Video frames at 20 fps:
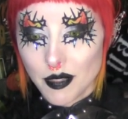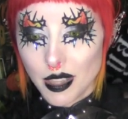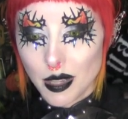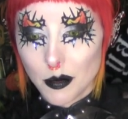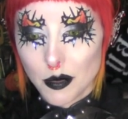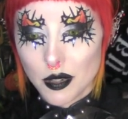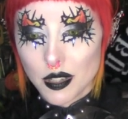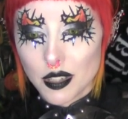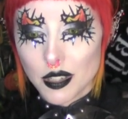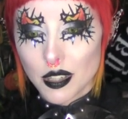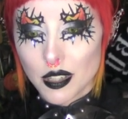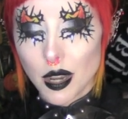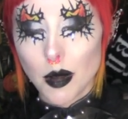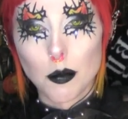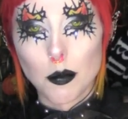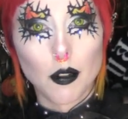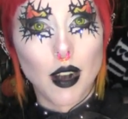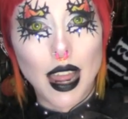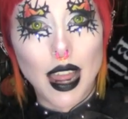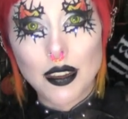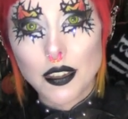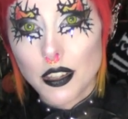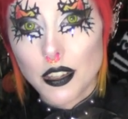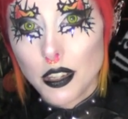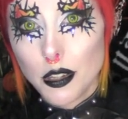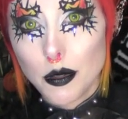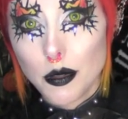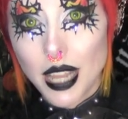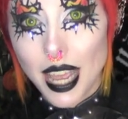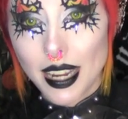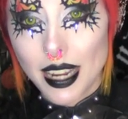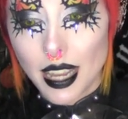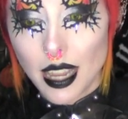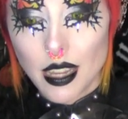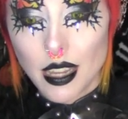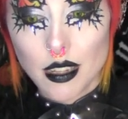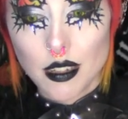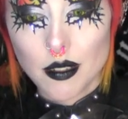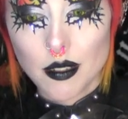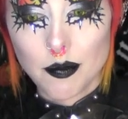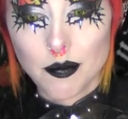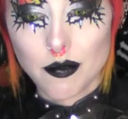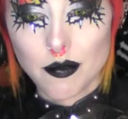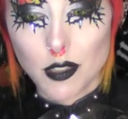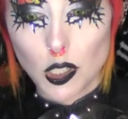It was a brand new decade.